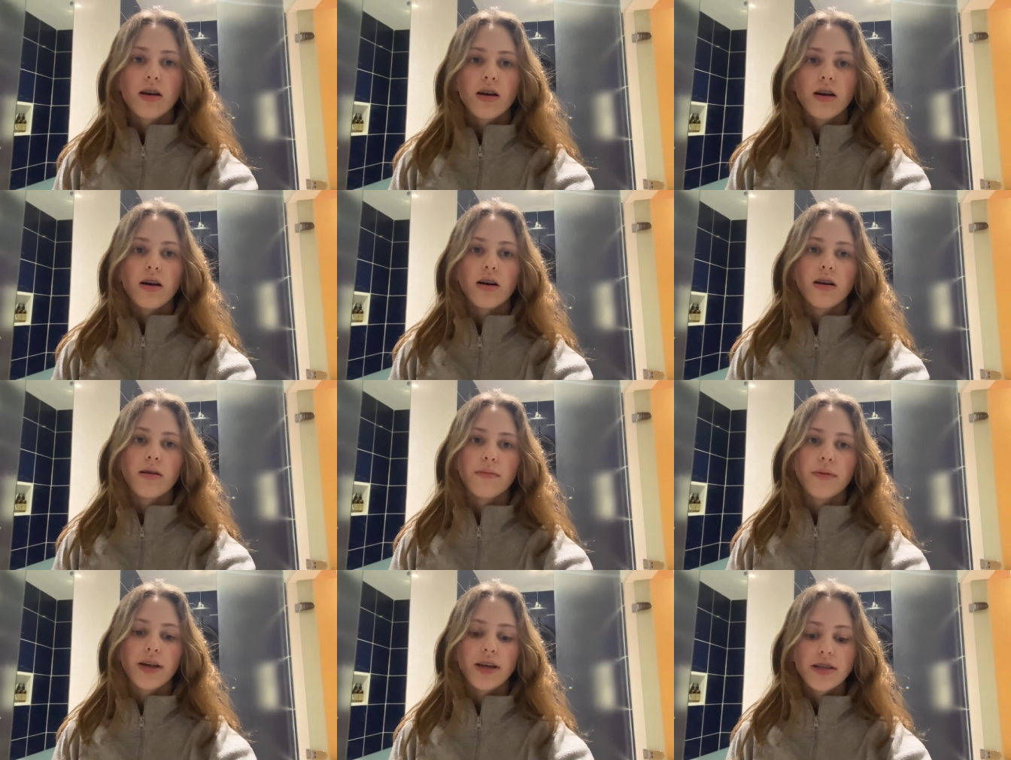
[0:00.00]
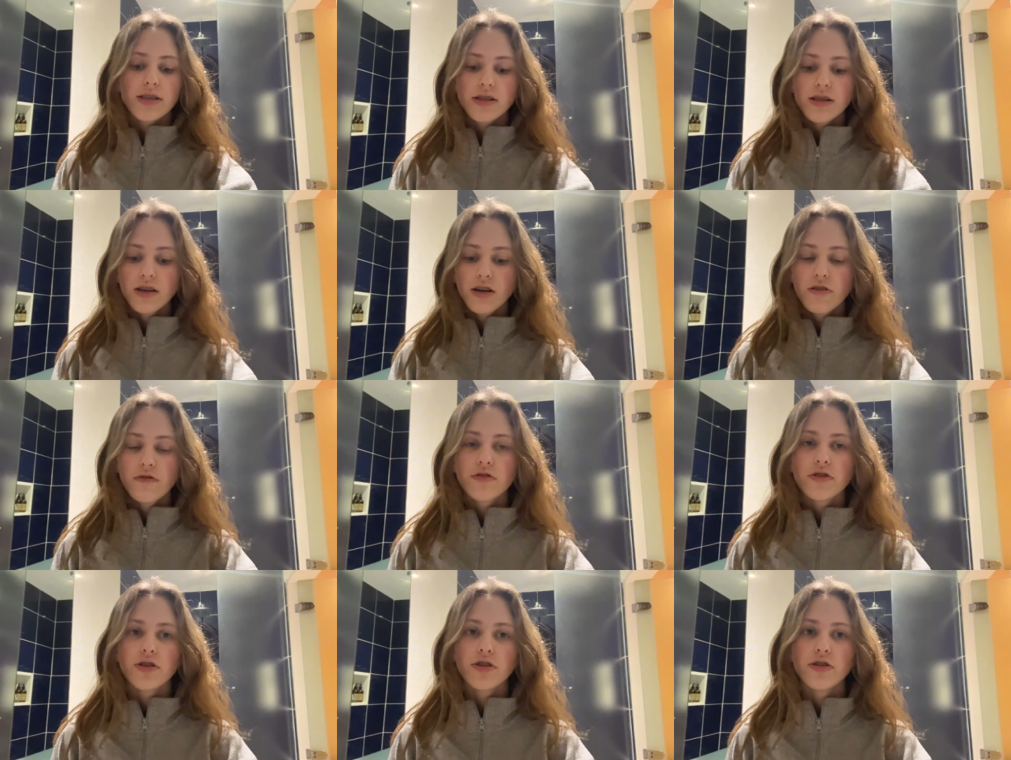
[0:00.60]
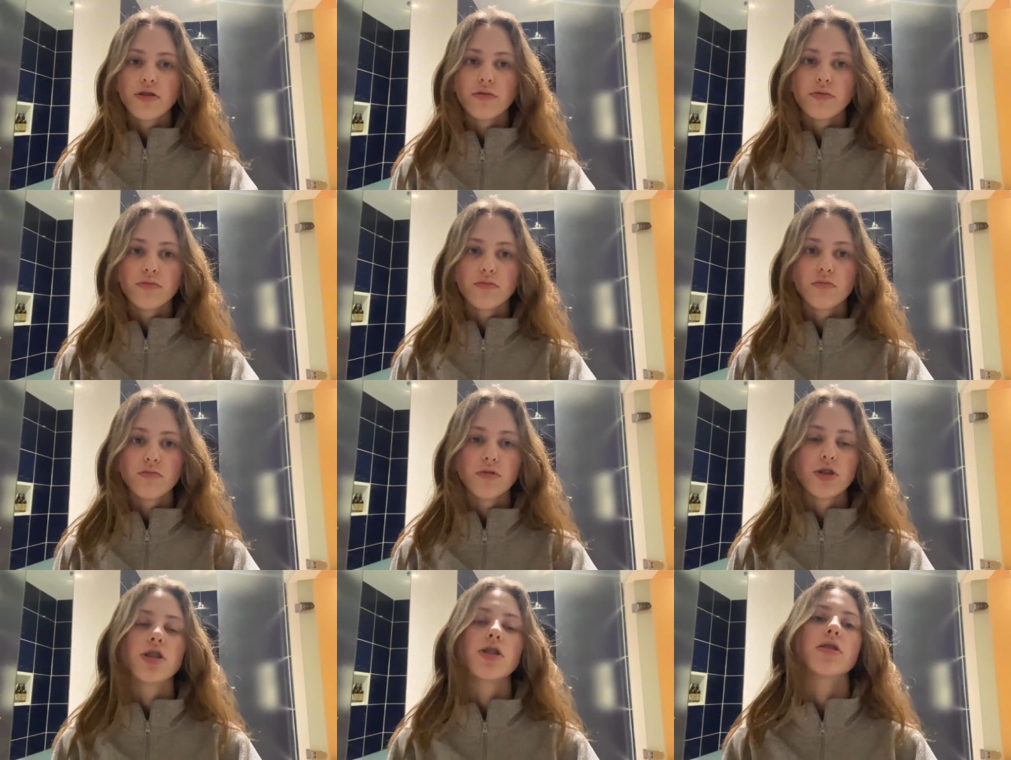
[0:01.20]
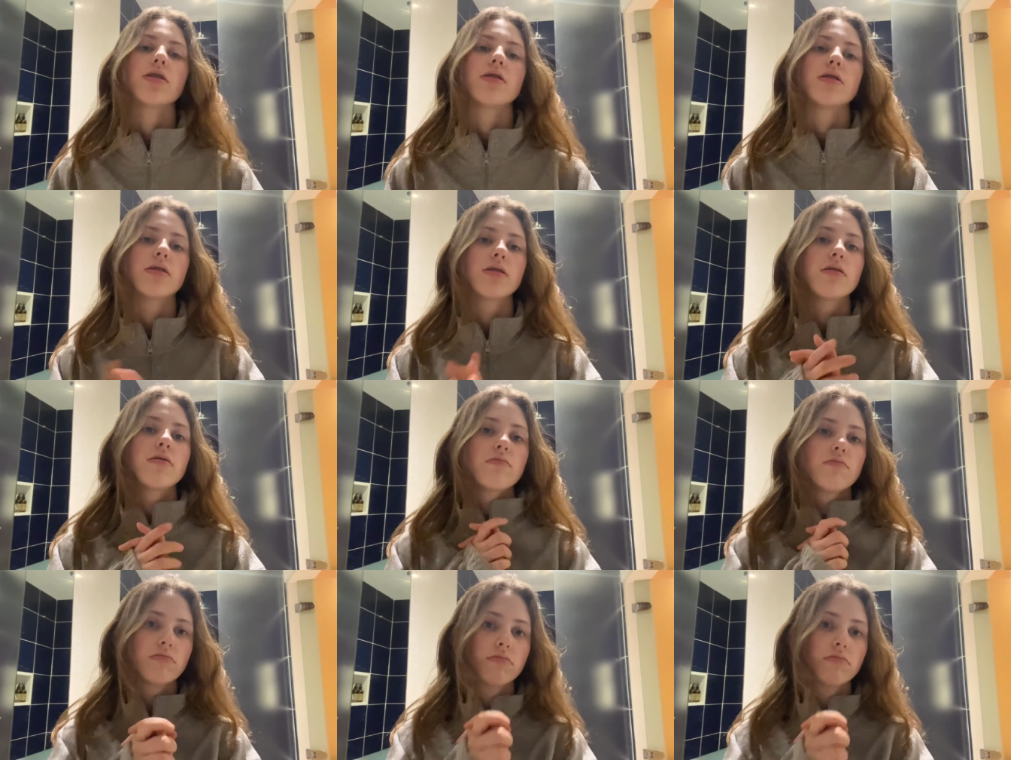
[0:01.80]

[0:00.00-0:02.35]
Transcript: Um, it is in the afternoon, which is